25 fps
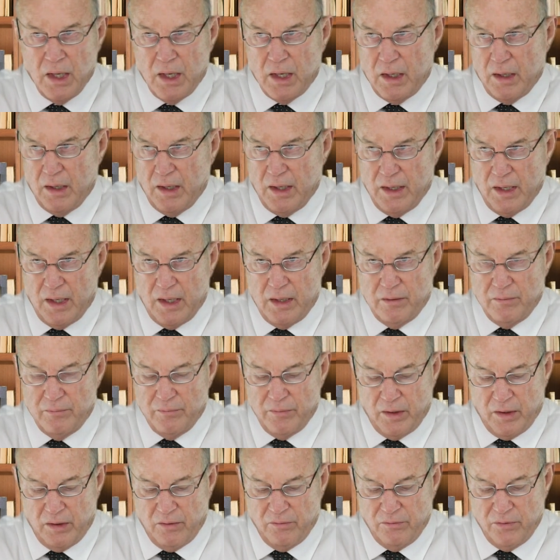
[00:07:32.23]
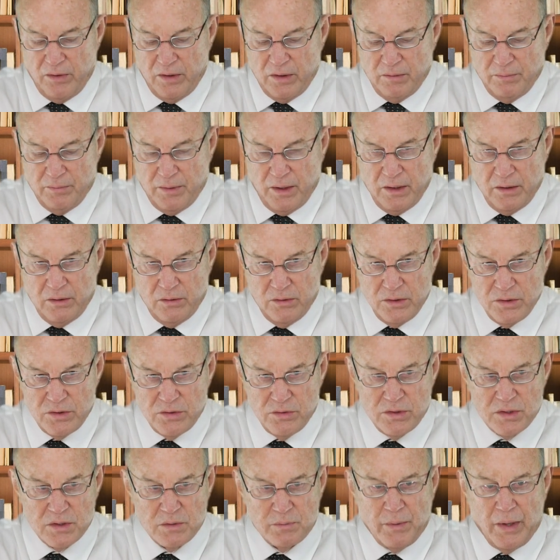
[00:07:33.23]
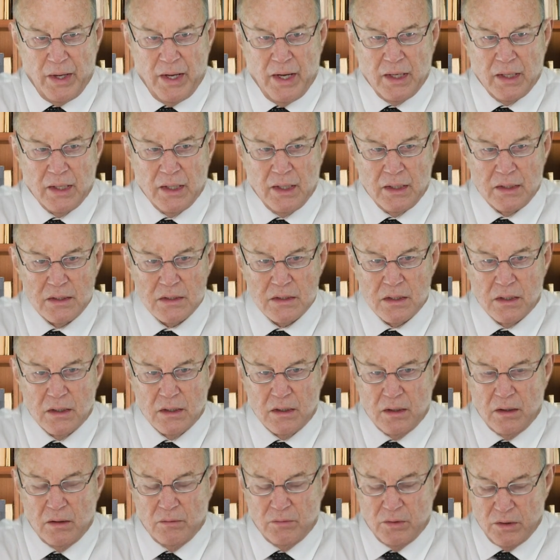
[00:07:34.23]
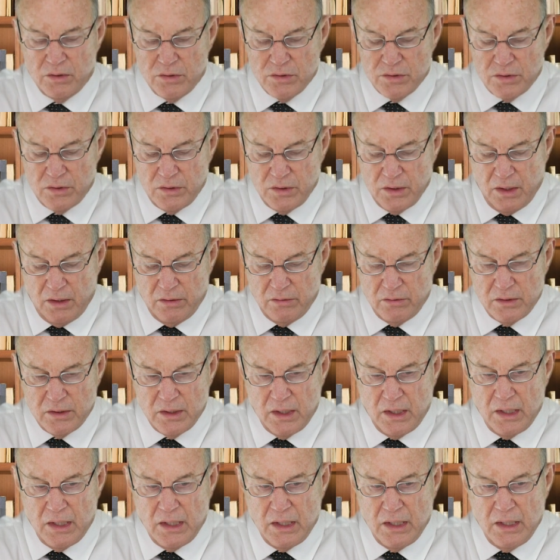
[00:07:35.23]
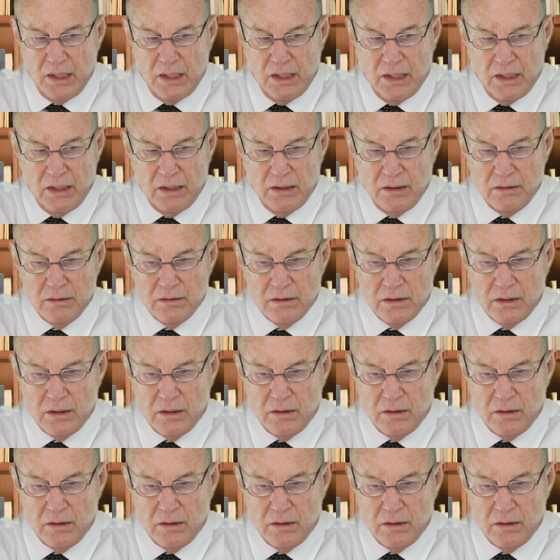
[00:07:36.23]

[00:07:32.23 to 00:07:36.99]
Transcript: I had a friend of mine injure his back at a rehearsal the other day, and